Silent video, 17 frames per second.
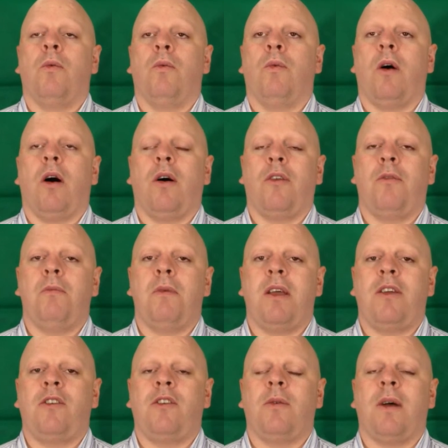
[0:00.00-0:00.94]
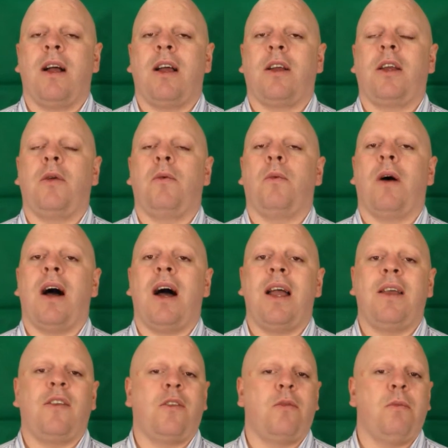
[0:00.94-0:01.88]
What's made you angry,
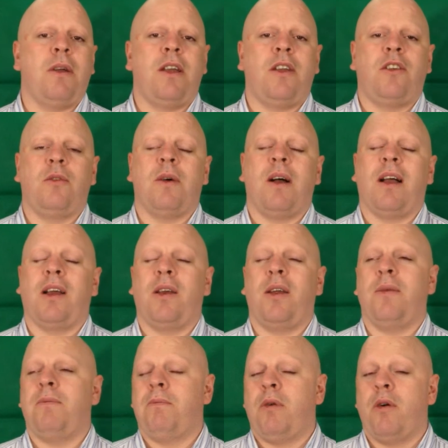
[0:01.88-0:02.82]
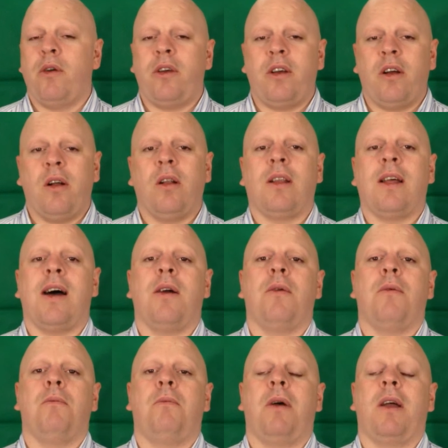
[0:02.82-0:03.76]
why it's made you angry, put it all down
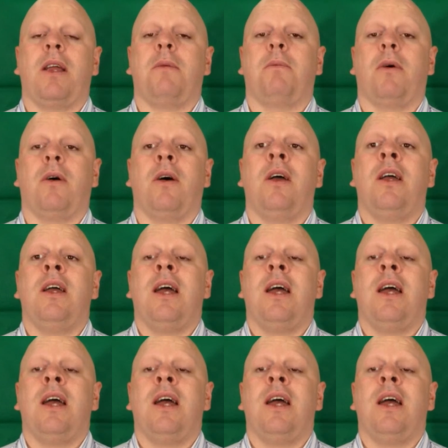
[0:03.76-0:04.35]
on paper,